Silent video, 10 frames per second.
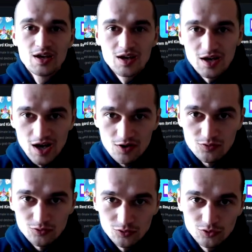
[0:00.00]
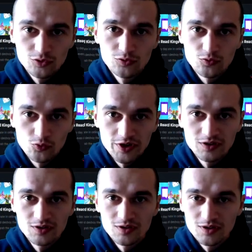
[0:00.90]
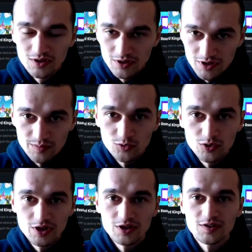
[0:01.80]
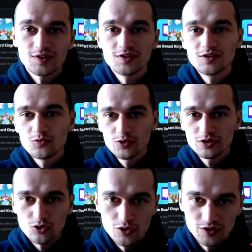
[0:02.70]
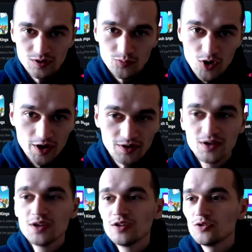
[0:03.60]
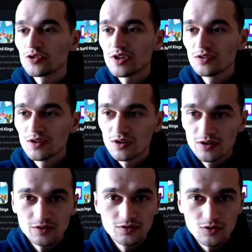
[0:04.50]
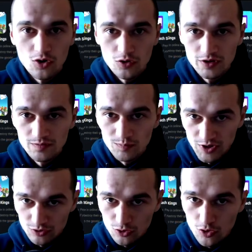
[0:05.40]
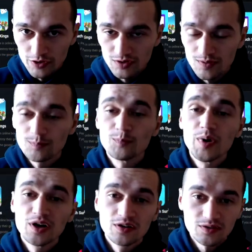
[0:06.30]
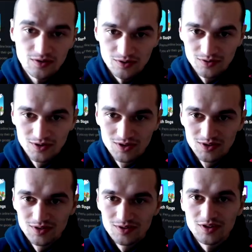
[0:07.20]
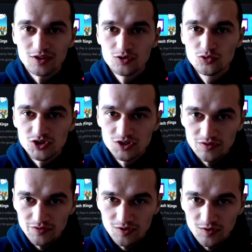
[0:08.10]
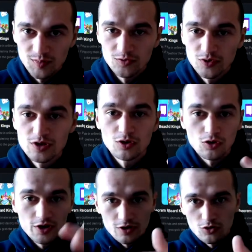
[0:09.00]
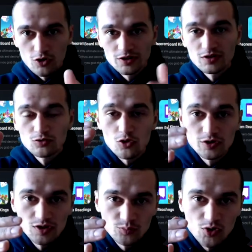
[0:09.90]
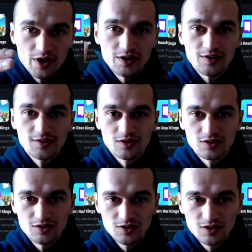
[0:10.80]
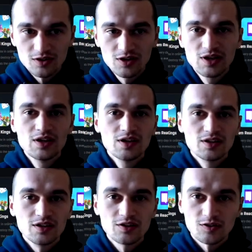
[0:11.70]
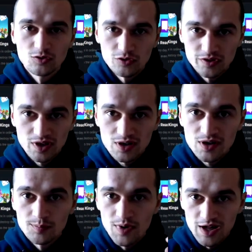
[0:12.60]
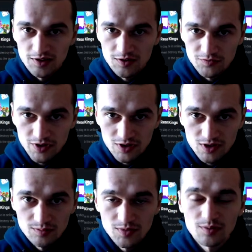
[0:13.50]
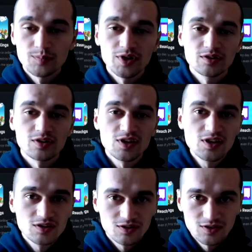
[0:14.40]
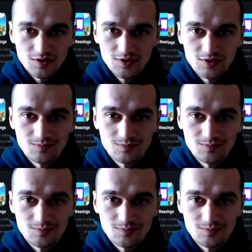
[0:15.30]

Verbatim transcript: How do you win cryptocurrency with Cointiply? You can earn only Bitcoin, but the huge difference between Rollercoin and Cointiply is that here it's not really a passive income, but it is